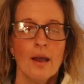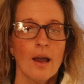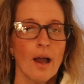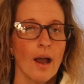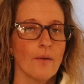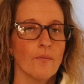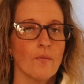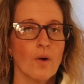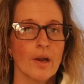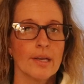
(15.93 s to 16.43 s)

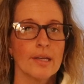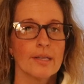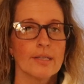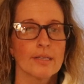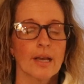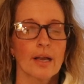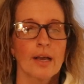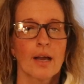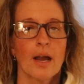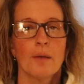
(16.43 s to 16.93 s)
I wanted
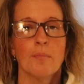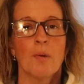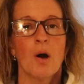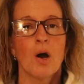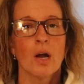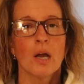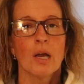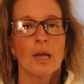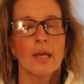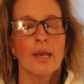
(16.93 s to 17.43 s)
to come
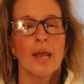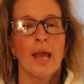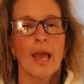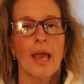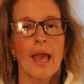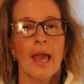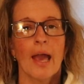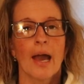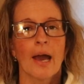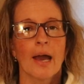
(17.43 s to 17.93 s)
on
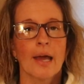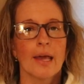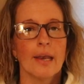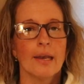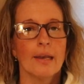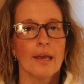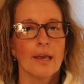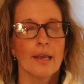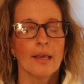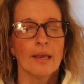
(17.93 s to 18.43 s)

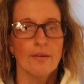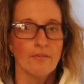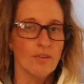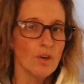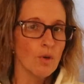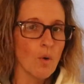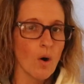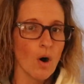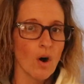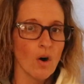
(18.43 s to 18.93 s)
and give
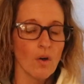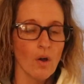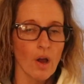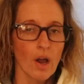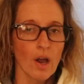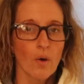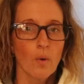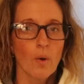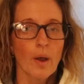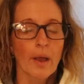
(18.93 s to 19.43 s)
you all
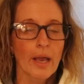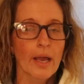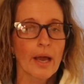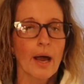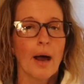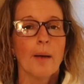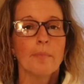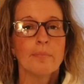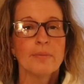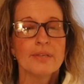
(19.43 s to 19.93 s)
a quick
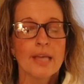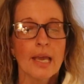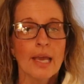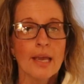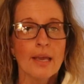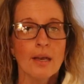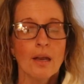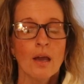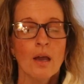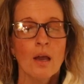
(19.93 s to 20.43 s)

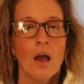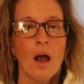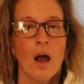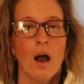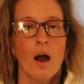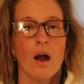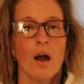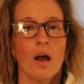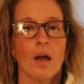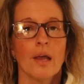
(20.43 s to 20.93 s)
update
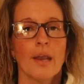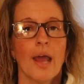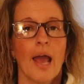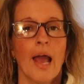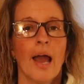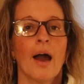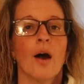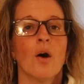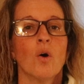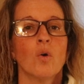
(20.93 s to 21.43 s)
on
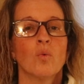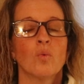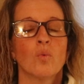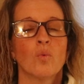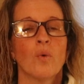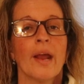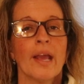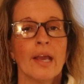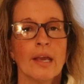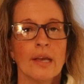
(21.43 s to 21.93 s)
how
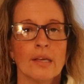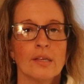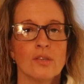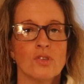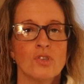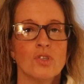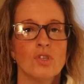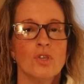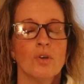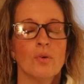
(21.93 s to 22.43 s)
Ray
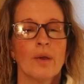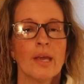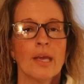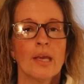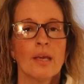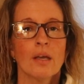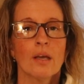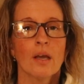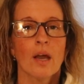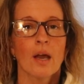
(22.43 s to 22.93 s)
is
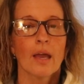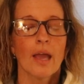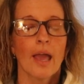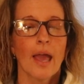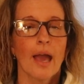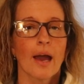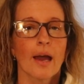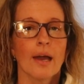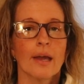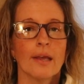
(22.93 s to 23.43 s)
doing
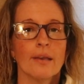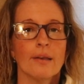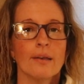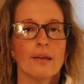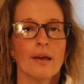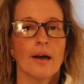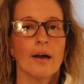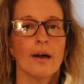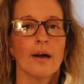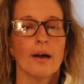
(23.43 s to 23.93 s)
and
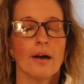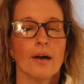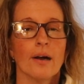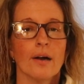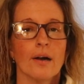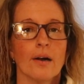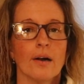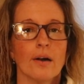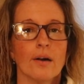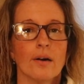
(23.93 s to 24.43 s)

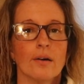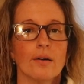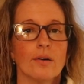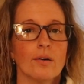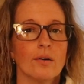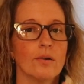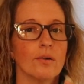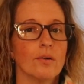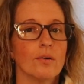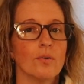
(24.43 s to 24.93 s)

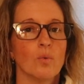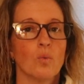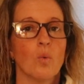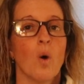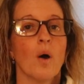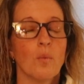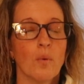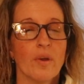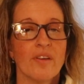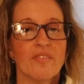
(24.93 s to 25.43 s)

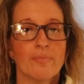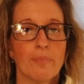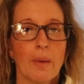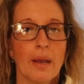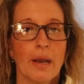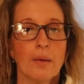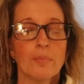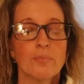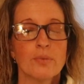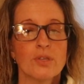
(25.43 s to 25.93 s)
what we've
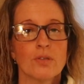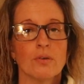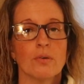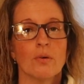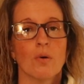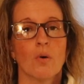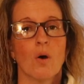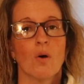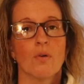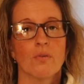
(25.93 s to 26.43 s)
been up
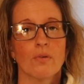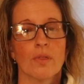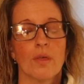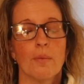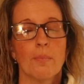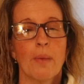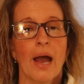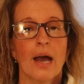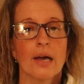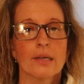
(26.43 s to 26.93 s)
to over the
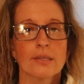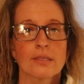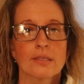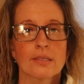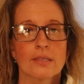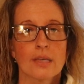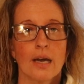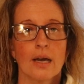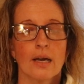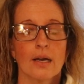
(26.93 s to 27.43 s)

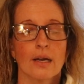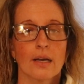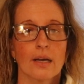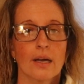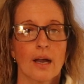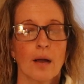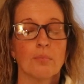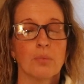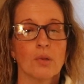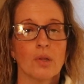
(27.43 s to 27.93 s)
past
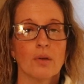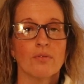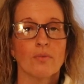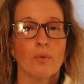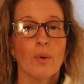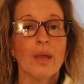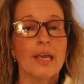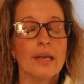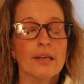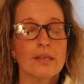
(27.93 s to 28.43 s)
couple of
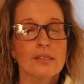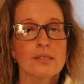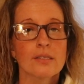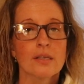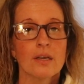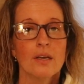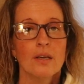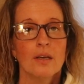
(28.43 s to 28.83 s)
weeks.